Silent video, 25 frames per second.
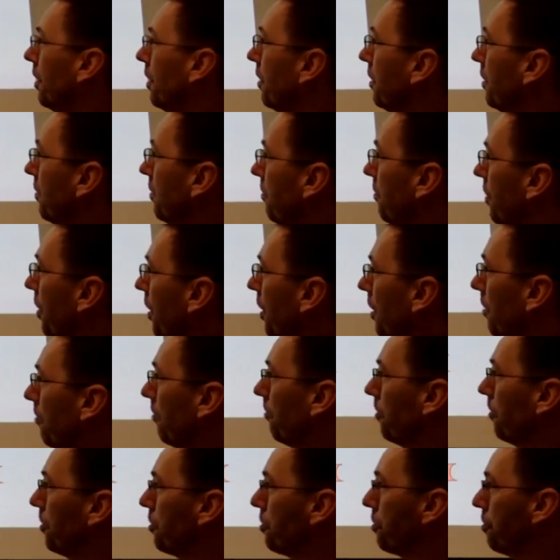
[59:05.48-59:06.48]
you've got
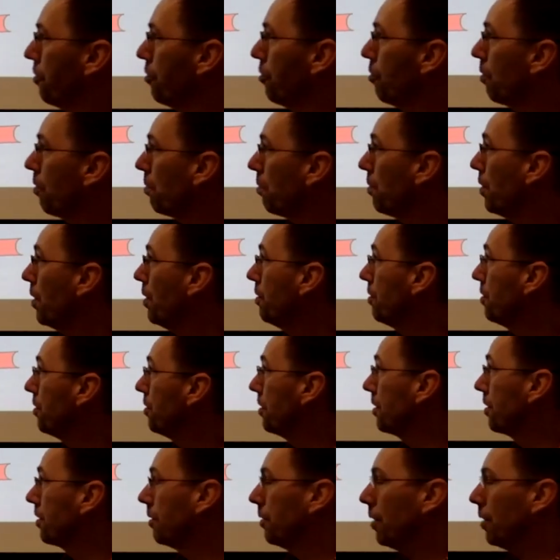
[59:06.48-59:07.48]
Fisher, who proposed
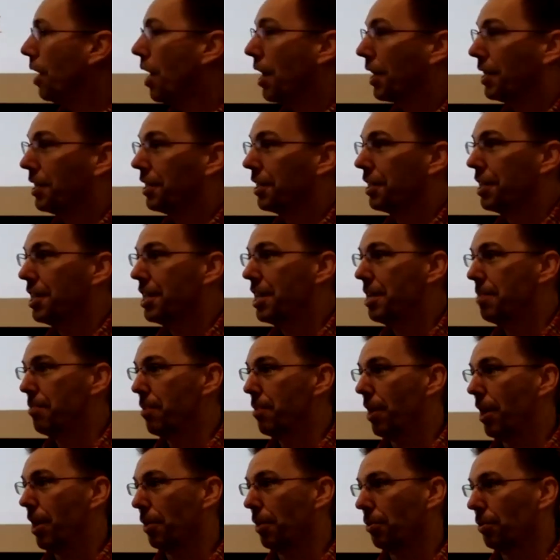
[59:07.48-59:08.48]
this lock and key
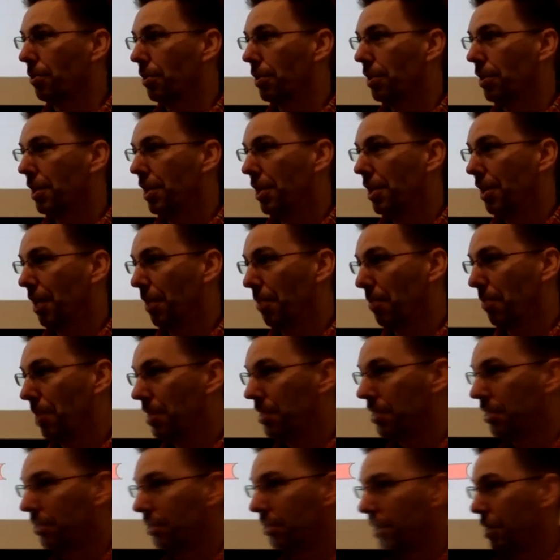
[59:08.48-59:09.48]
model. That
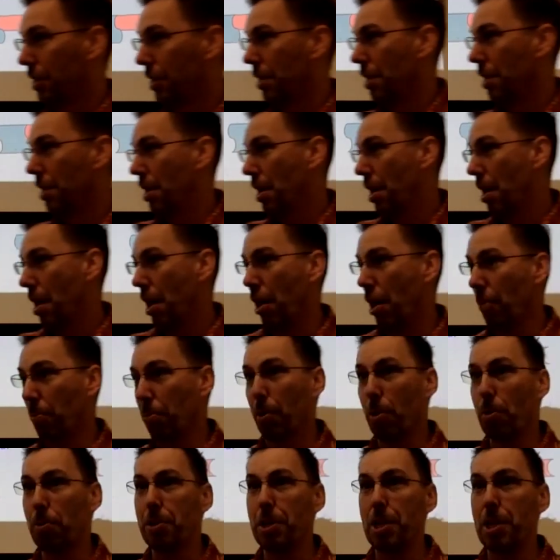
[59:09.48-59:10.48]
basically our
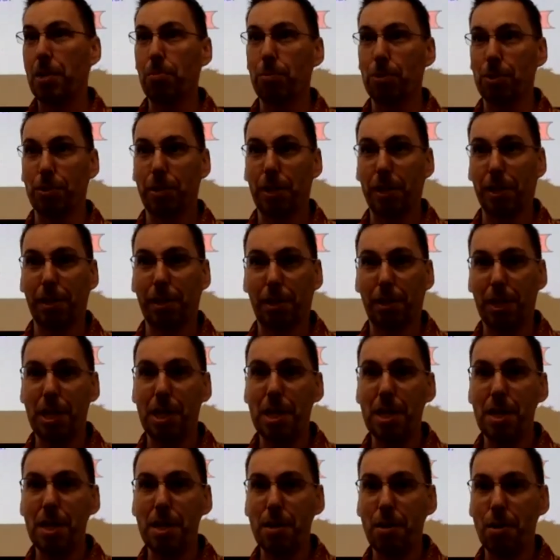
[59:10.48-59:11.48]
protein was like a
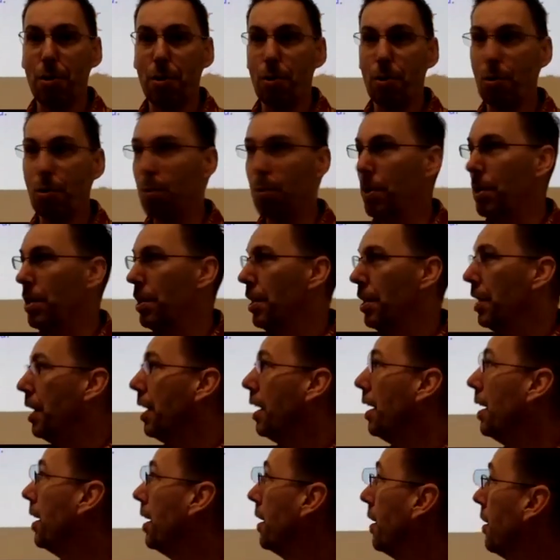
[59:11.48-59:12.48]
keyhole,
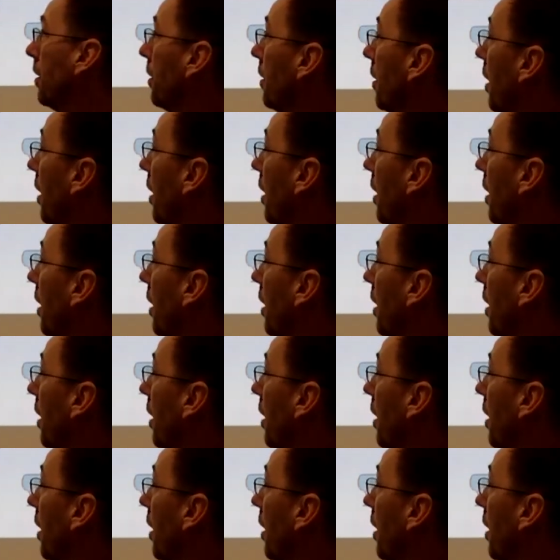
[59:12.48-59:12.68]
and